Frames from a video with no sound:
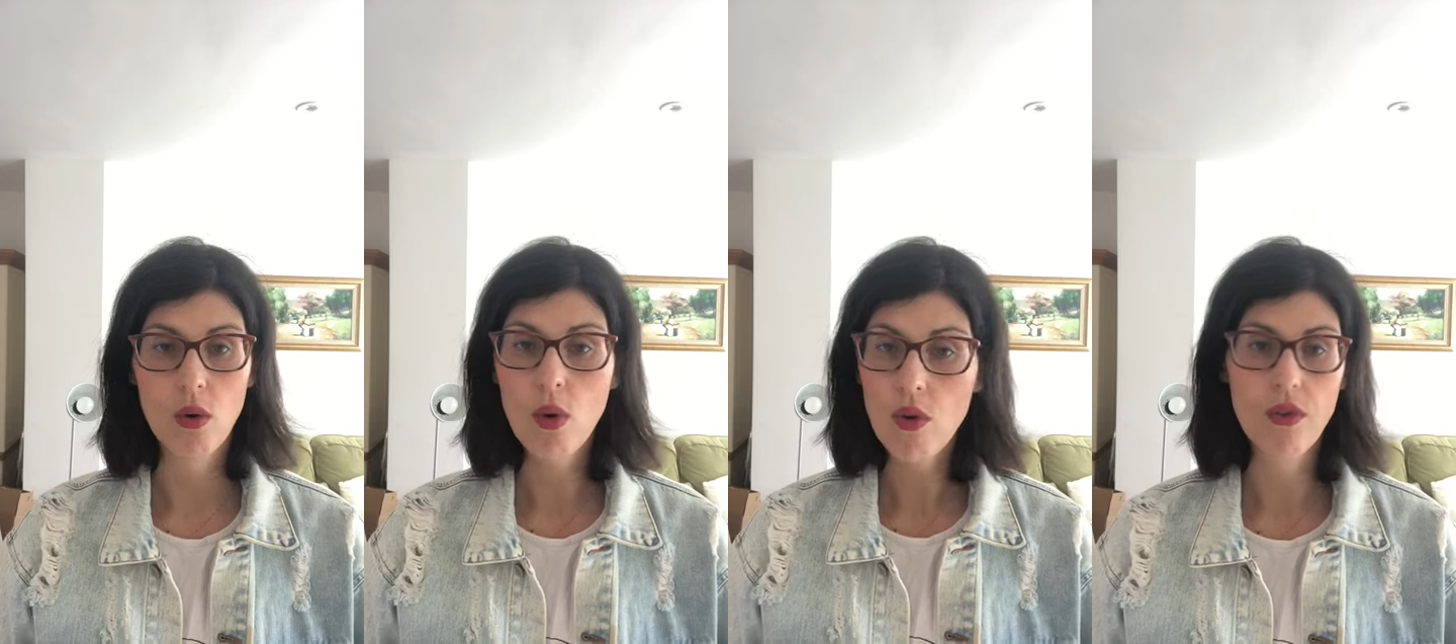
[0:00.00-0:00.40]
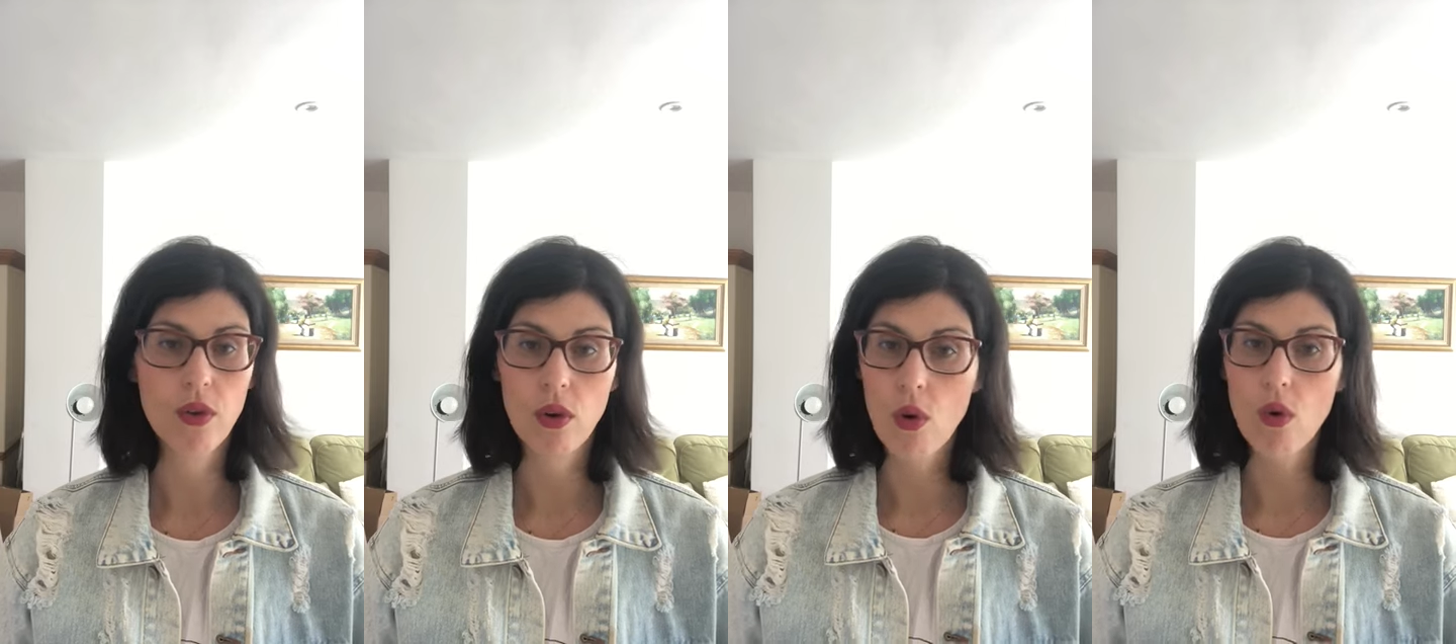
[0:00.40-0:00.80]

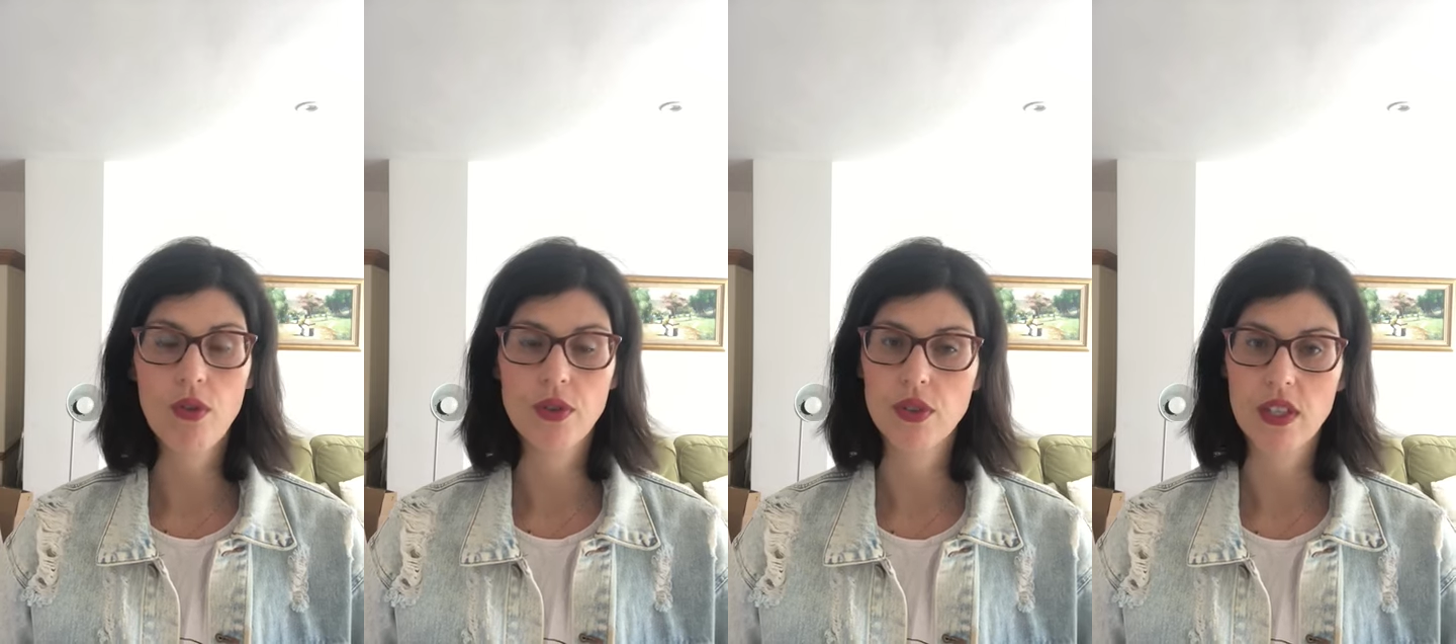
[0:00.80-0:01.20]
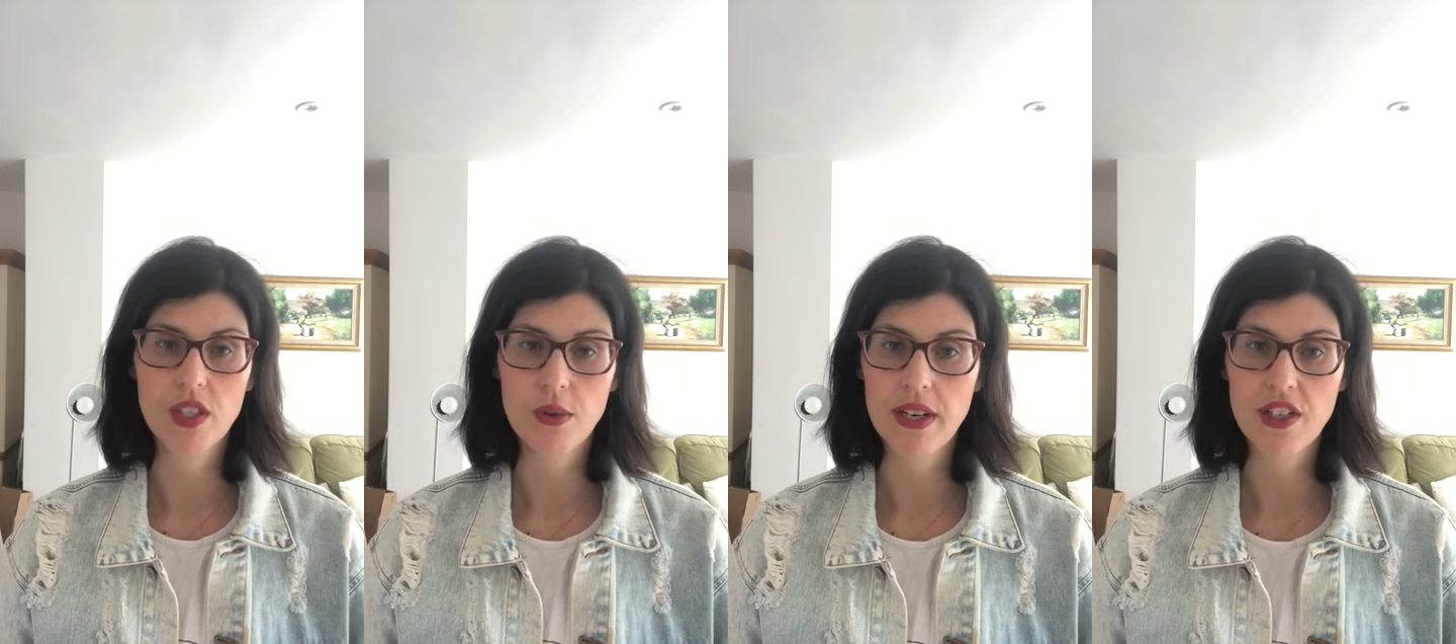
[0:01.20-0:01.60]
awful, awful
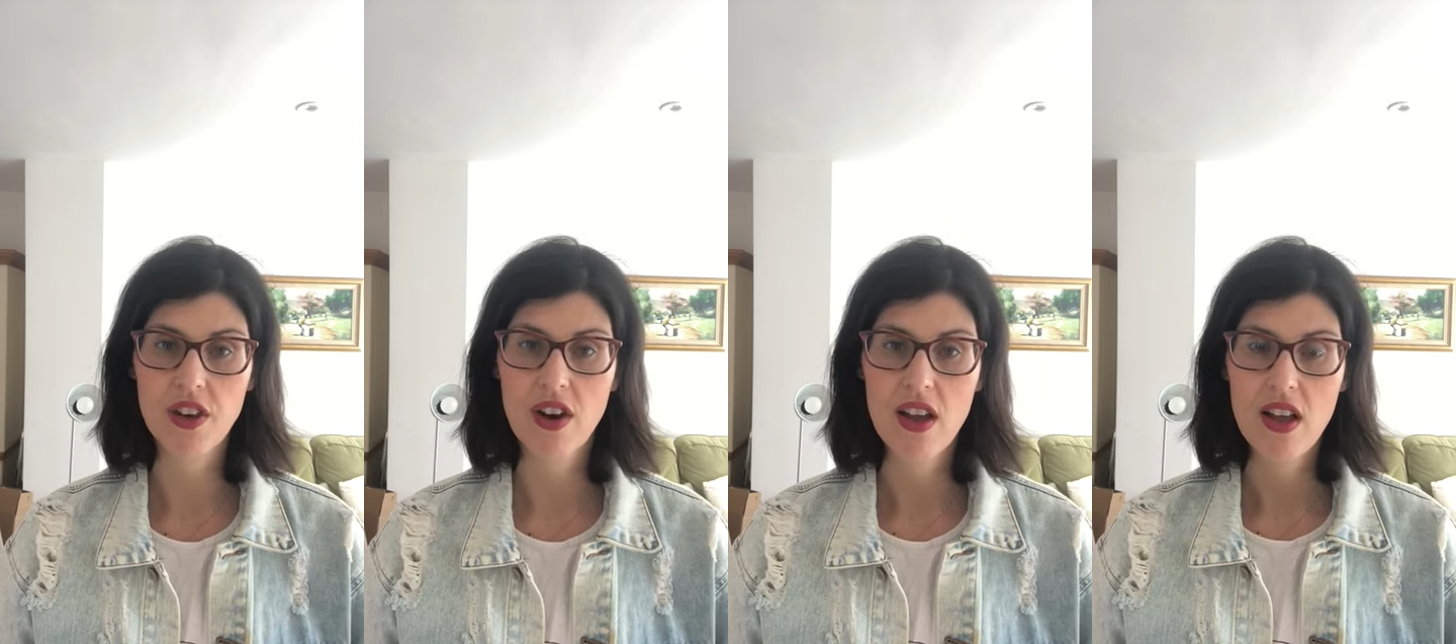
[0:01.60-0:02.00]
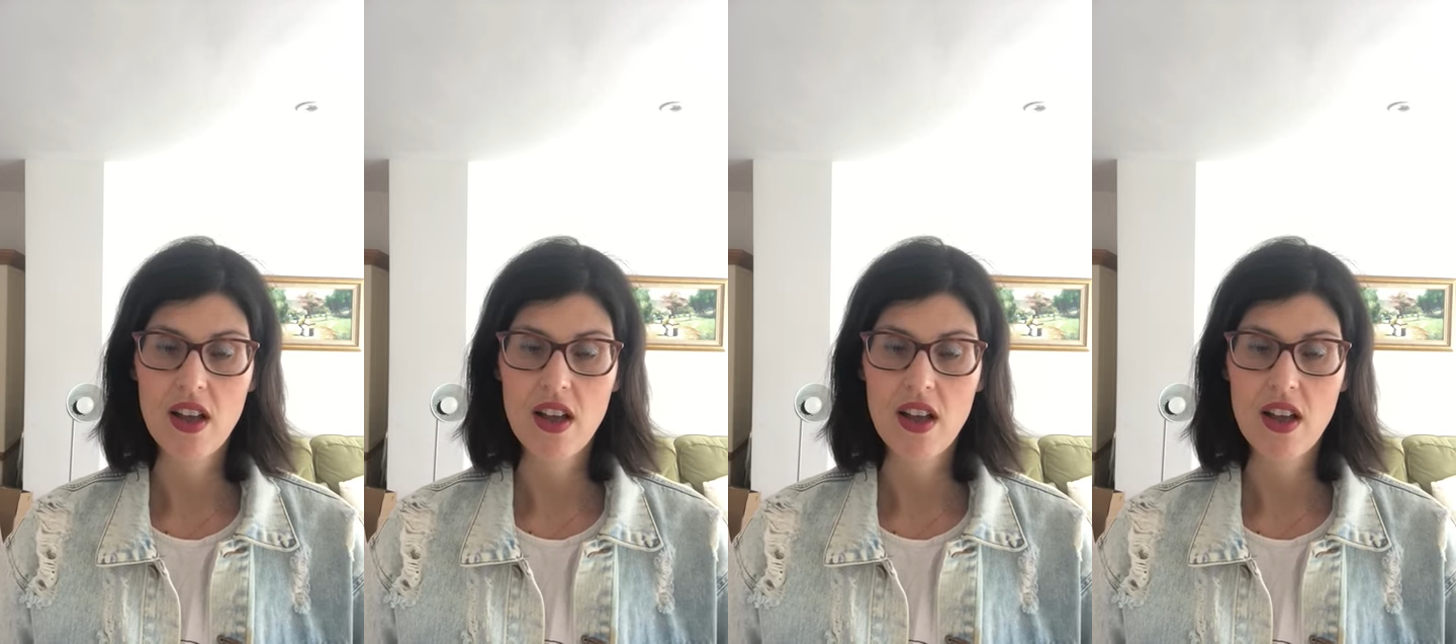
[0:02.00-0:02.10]
situation.